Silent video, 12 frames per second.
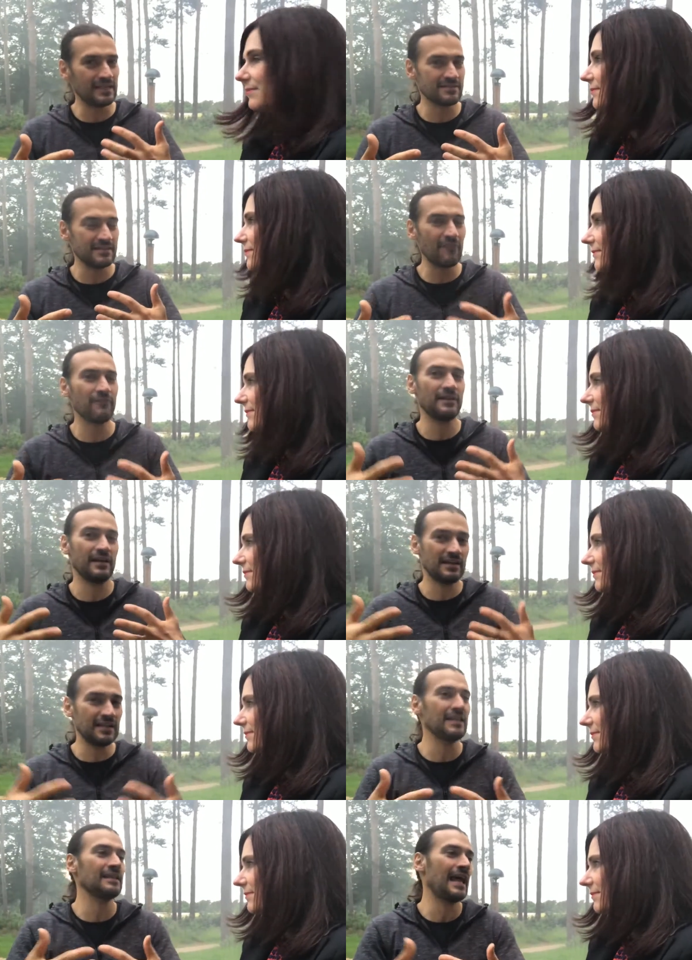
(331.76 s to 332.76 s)
Speaker 1: there's definitely a
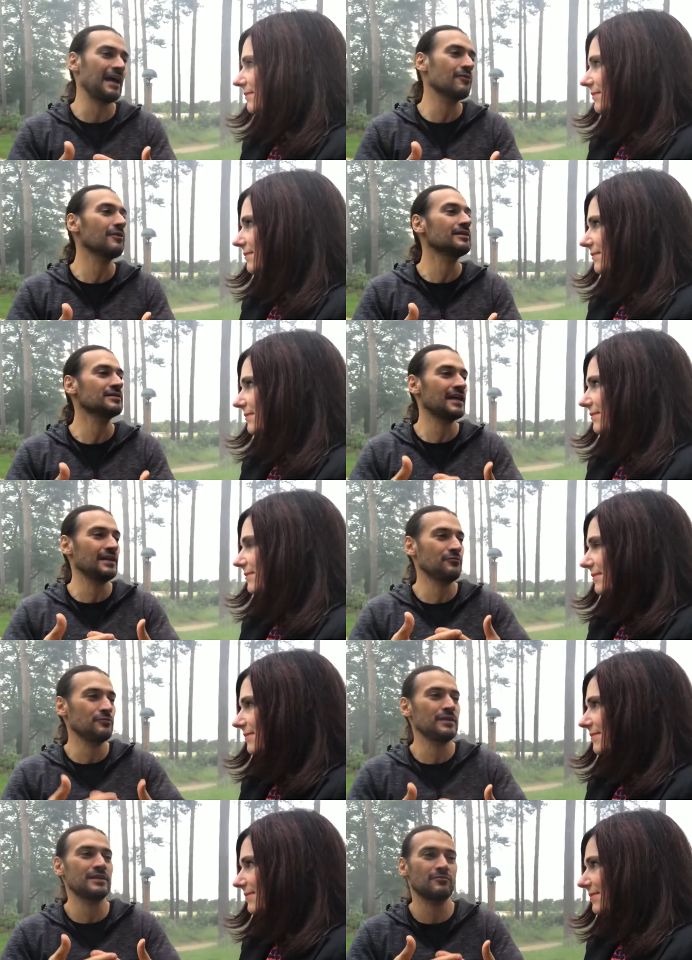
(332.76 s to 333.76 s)
key language that if
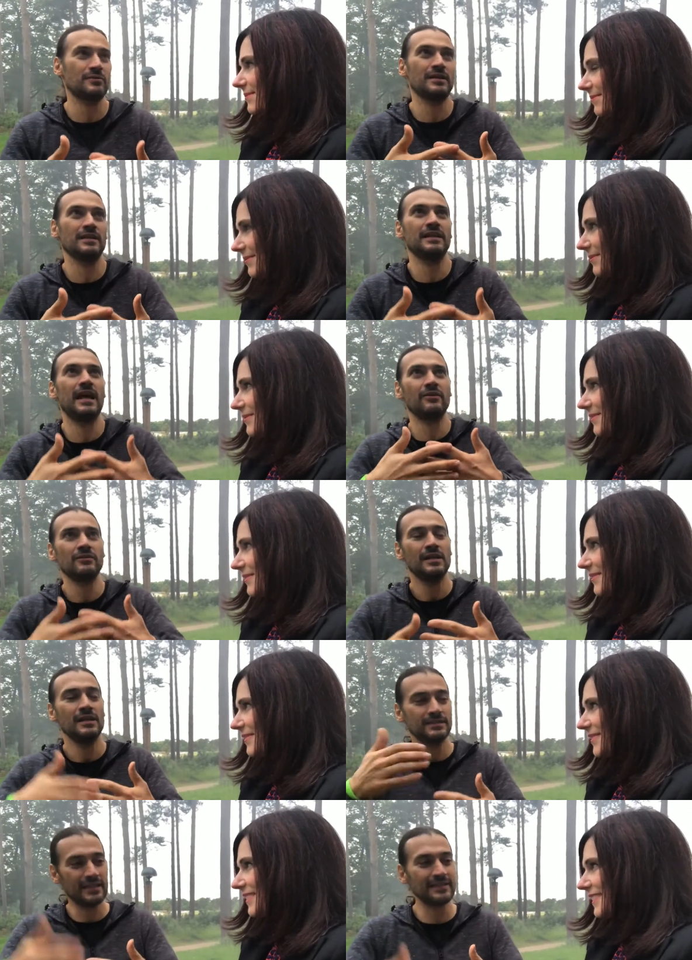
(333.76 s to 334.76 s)
we can really now
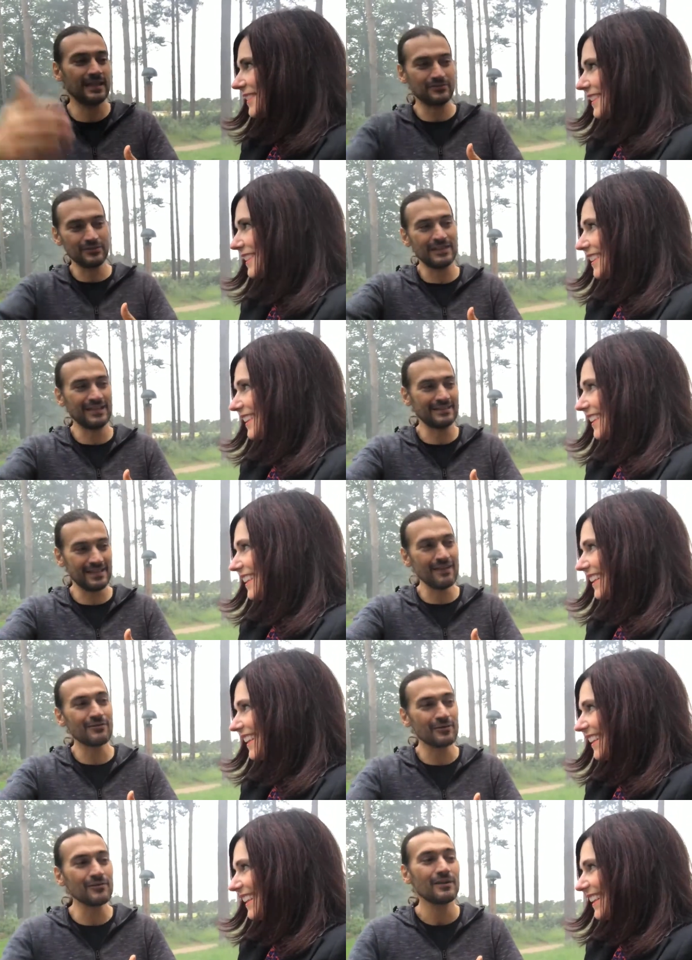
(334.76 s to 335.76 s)
take that to the next
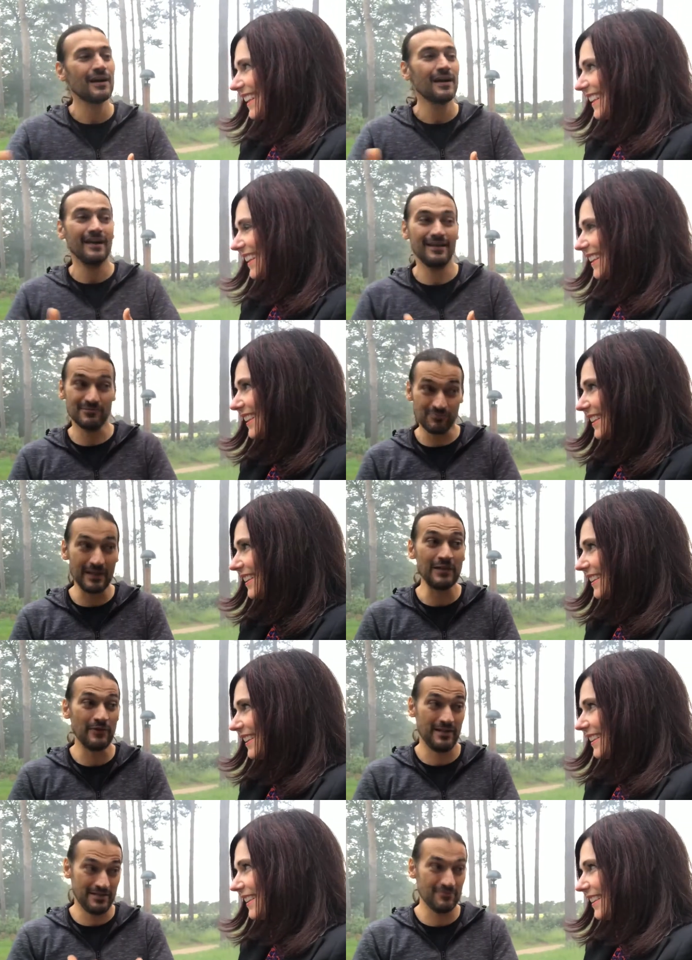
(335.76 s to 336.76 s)
level is really,
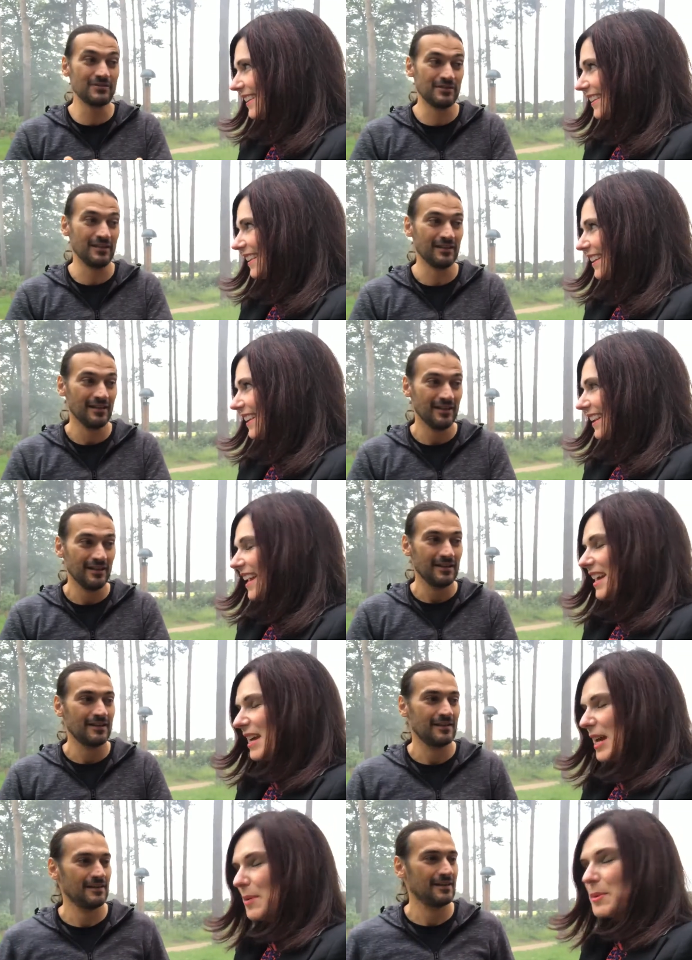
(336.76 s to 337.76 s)
really interesting.
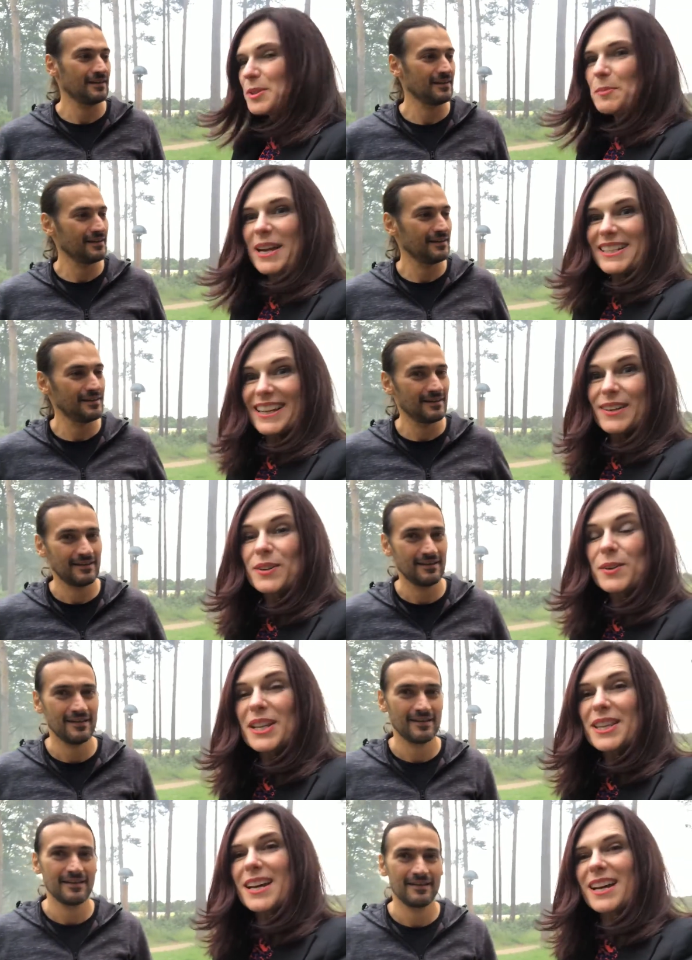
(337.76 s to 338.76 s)
Speaker 2: It was amazing.
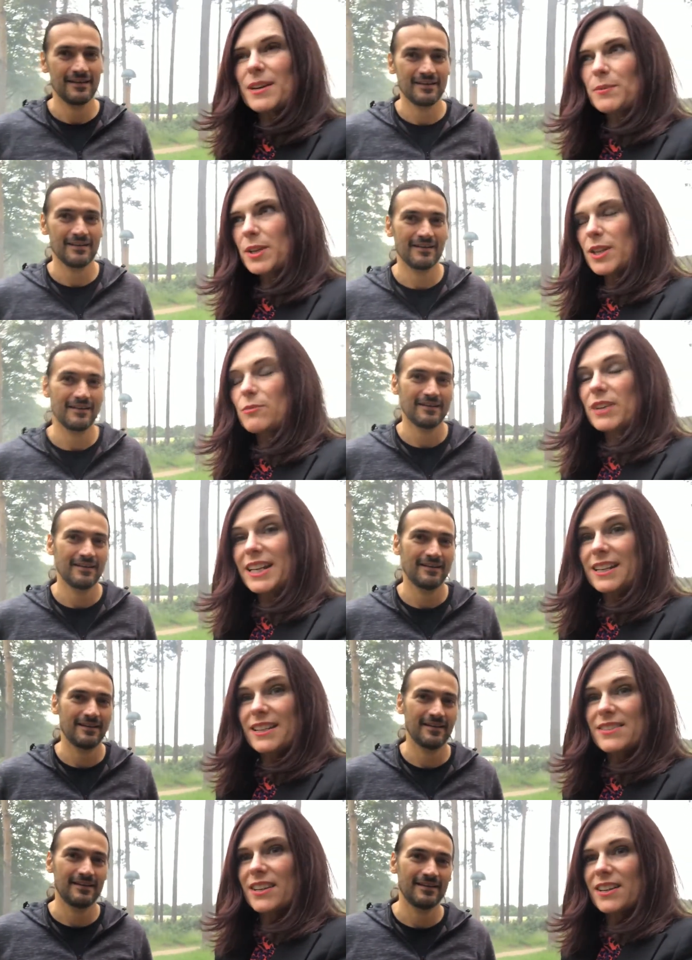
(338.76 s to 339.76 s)
One of the one of the really
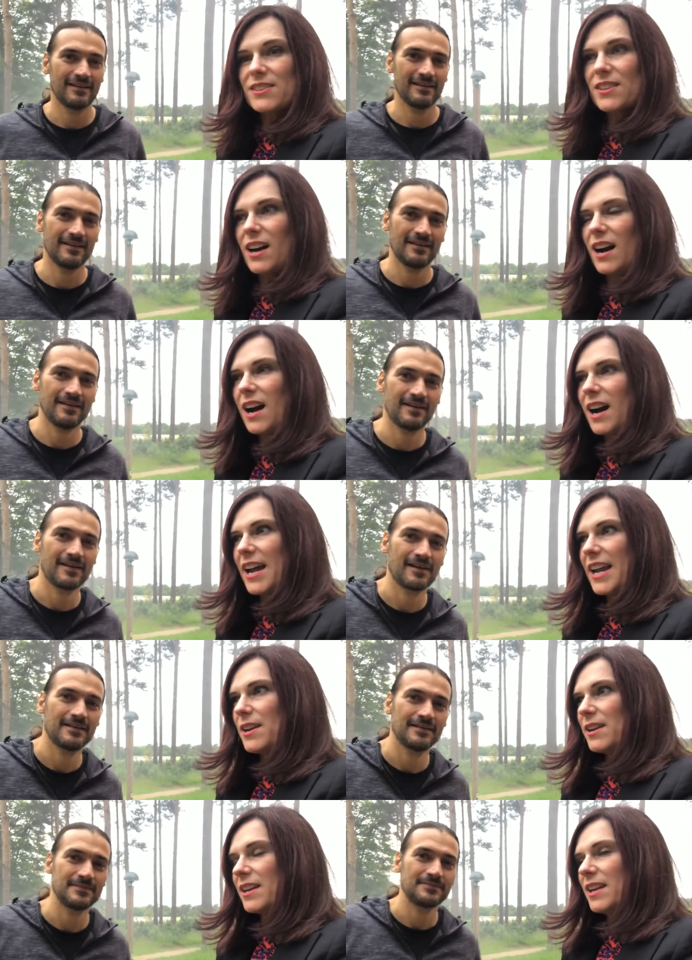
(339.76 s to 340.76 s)
nice things that
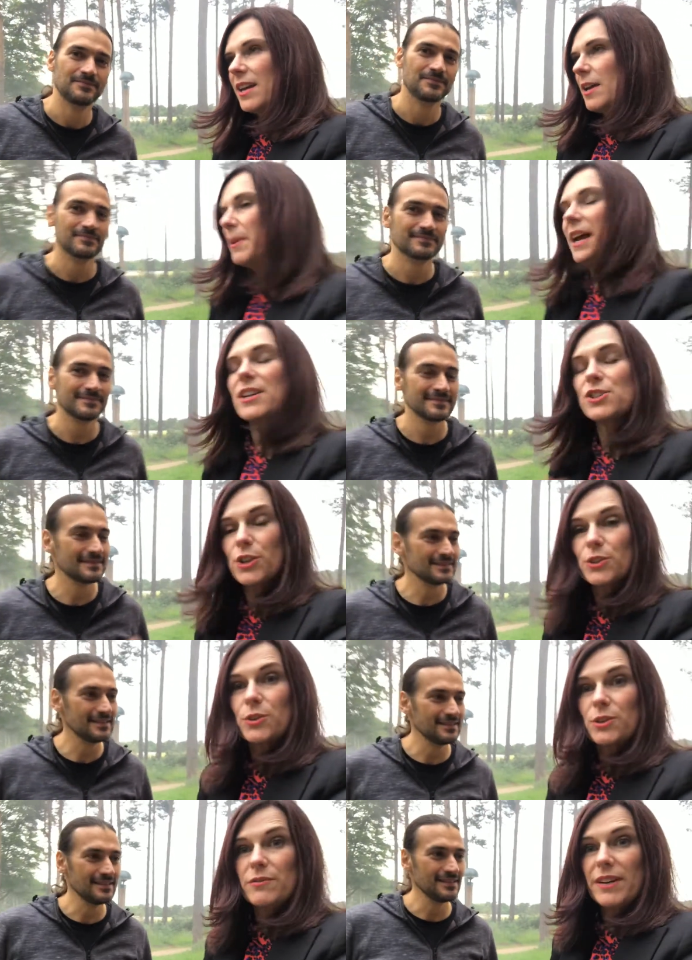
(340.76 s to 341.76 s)
I I mean, I enjoyed
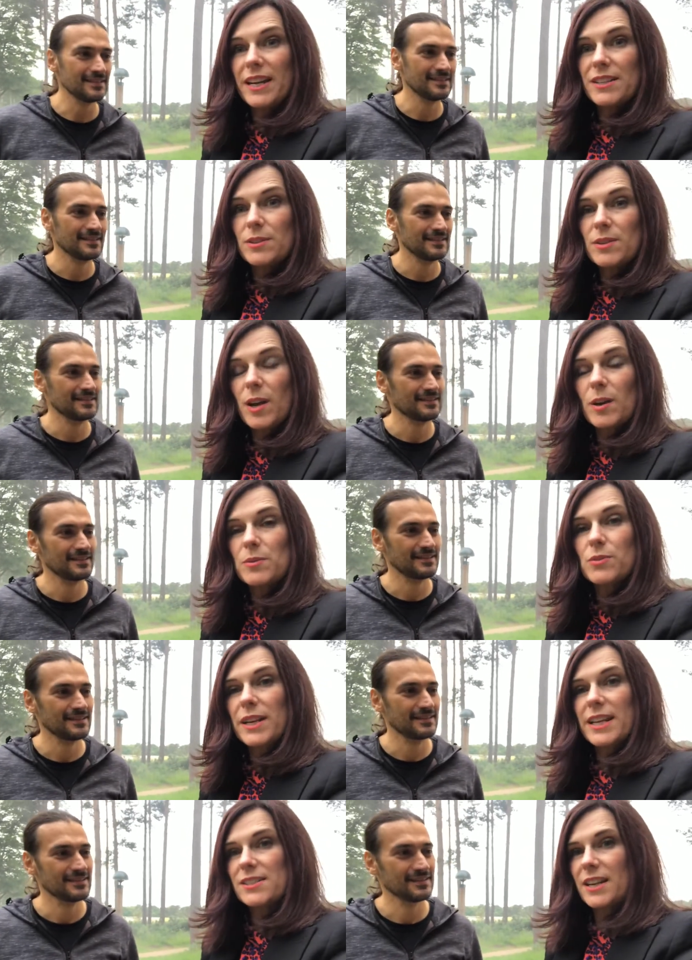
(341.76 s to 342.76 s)
all of it, so it was
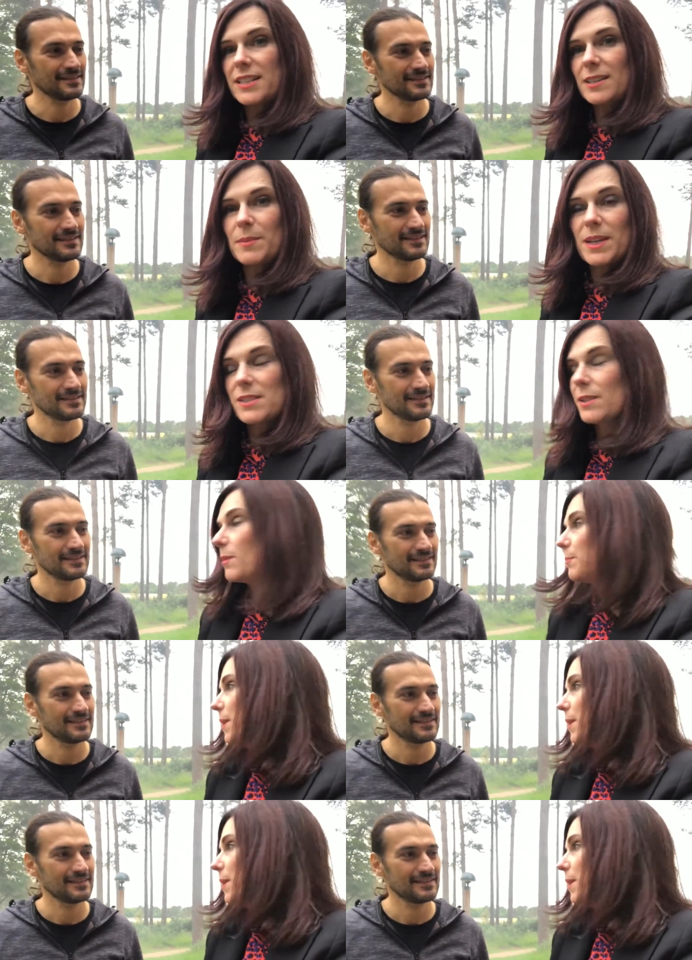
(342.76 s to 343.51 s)
really exciting because there were